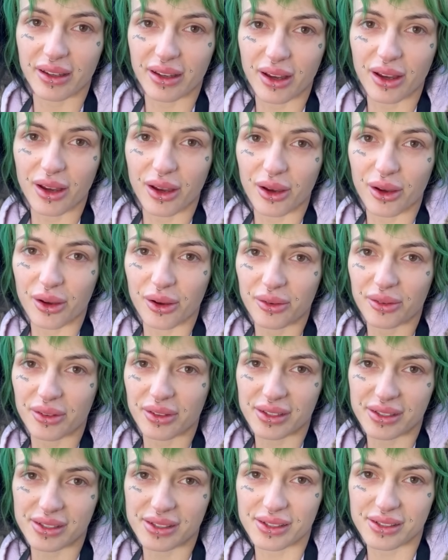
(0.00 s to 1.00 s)
oh,
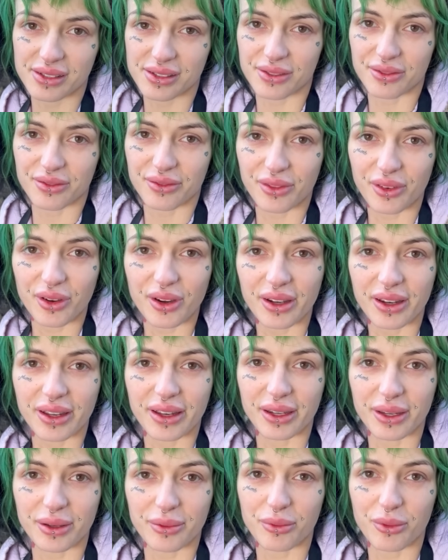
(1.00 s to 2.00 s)
this isn't fun
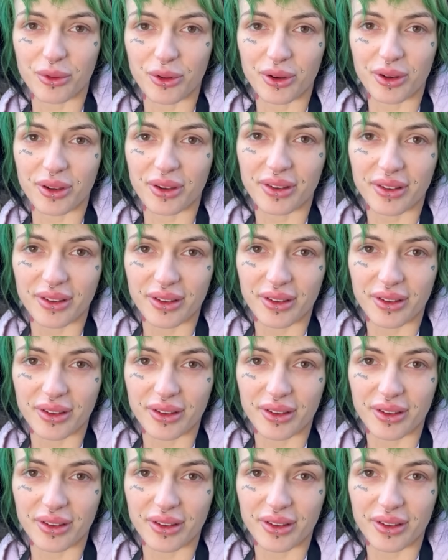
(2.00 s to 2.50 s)
anymore.